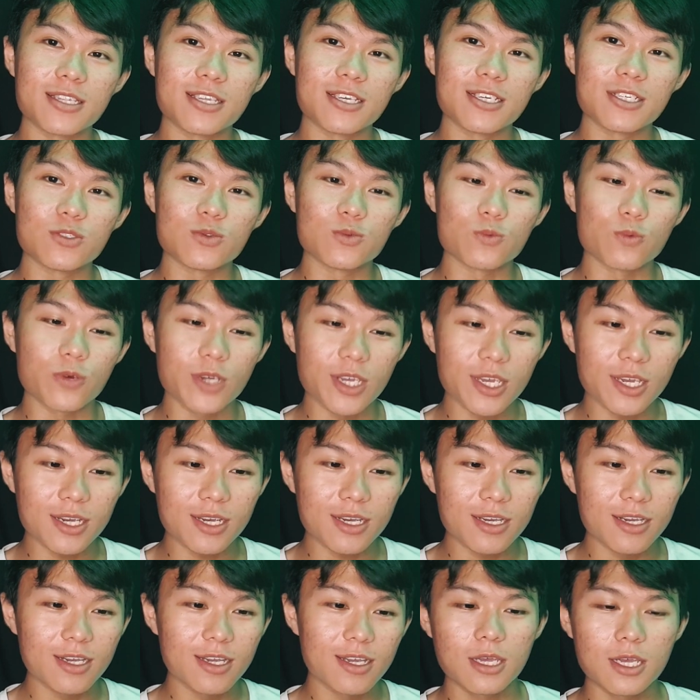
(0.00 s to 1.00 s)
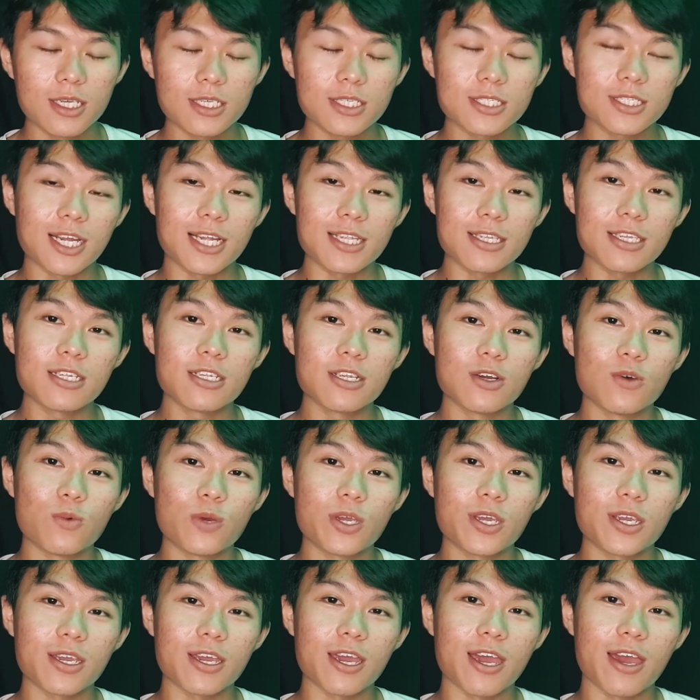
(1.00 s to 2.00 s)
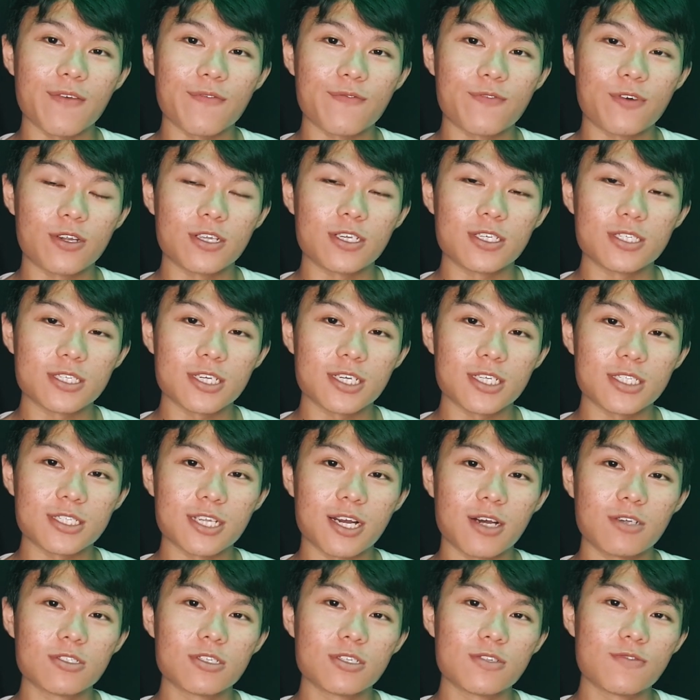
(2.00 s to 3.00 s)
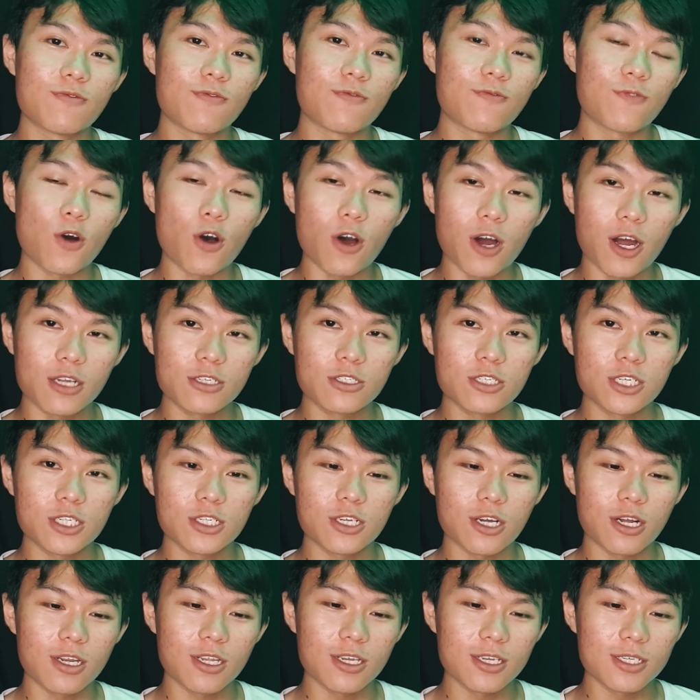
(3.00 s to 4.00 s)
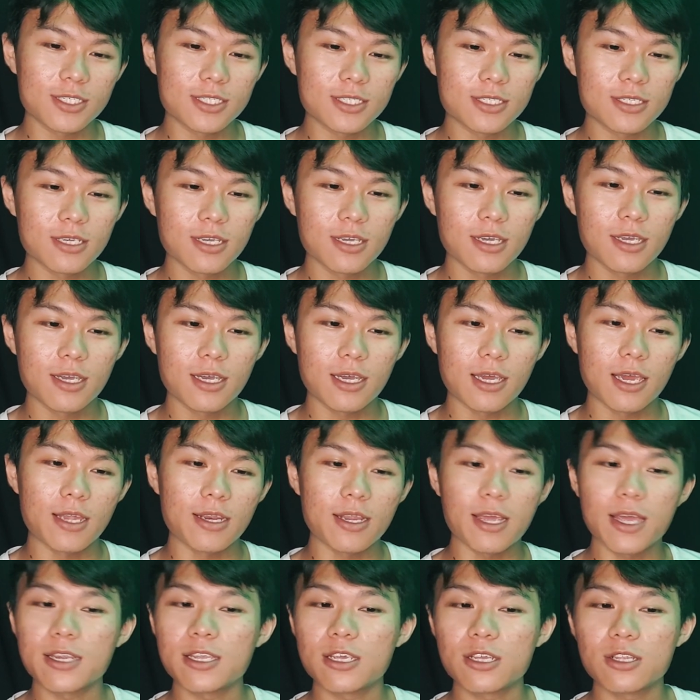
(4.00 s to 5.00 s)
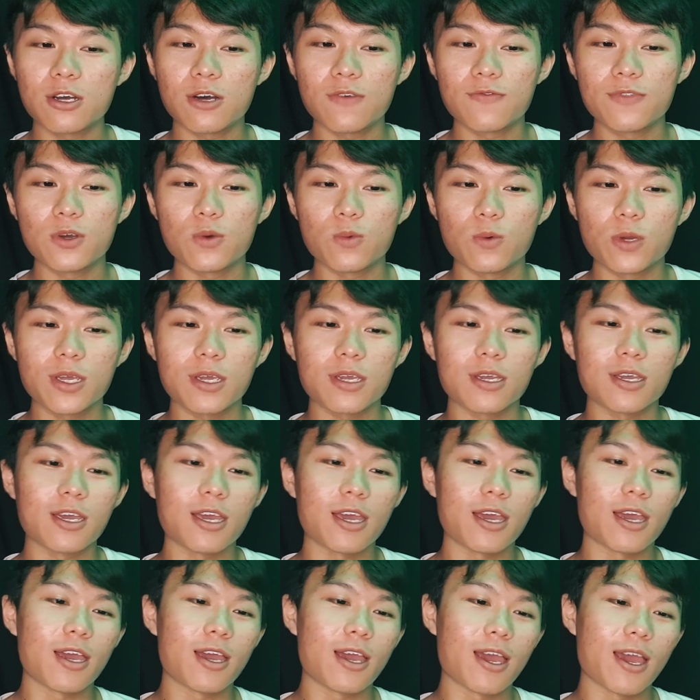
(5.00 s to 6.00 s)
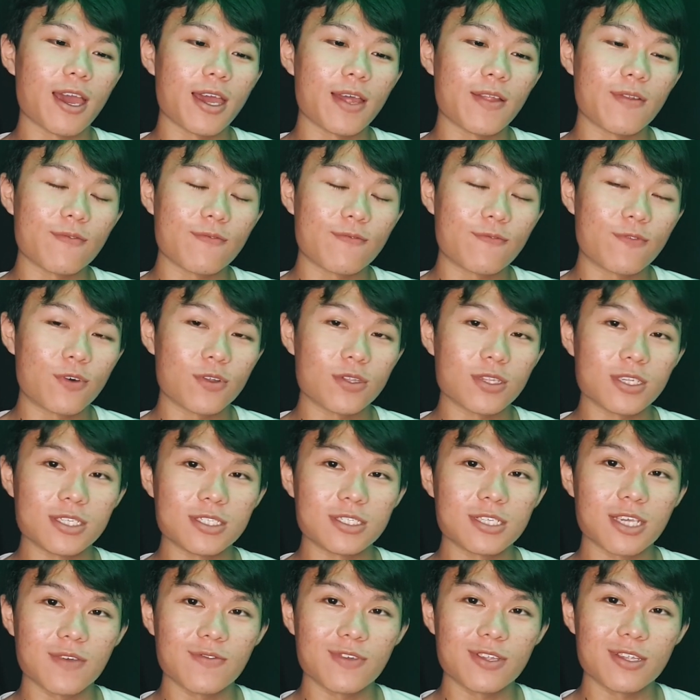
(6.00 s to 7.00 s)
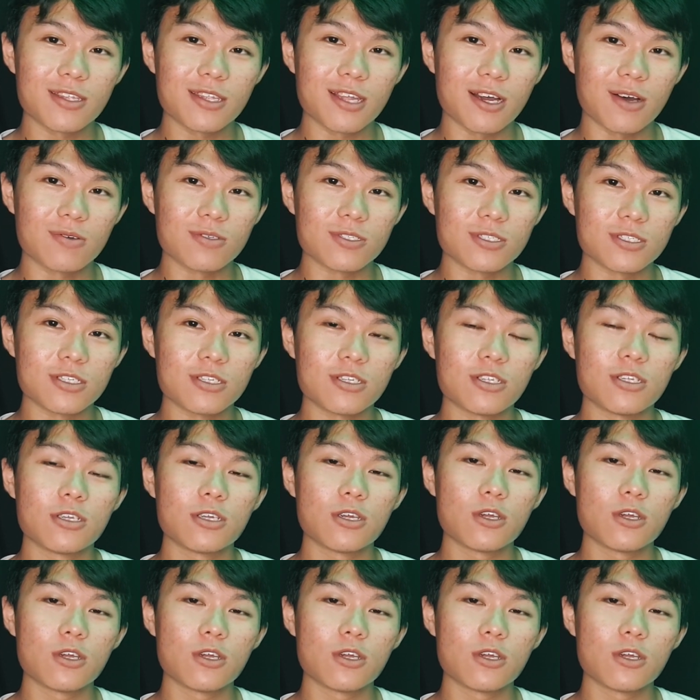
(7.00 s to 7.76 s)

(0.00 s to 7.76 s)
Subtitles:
this week, starting the week at $46,400 and ending off the week at $47,200.